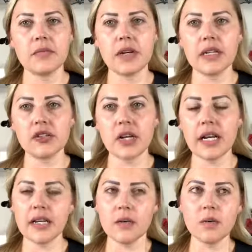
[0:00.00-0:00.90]
I
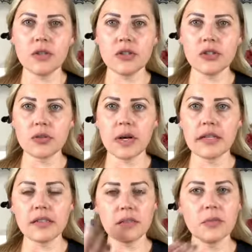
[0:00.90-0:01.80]
tried it once or
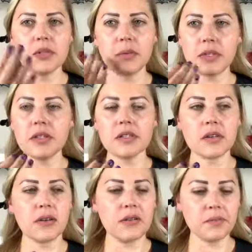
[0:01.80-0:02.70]
twice, so I'm gonna put this
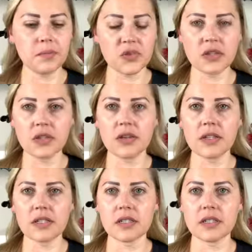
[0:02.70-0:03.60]
on so that you
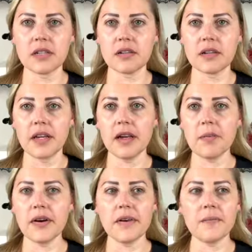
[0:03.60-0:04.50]
guys can see it on camera.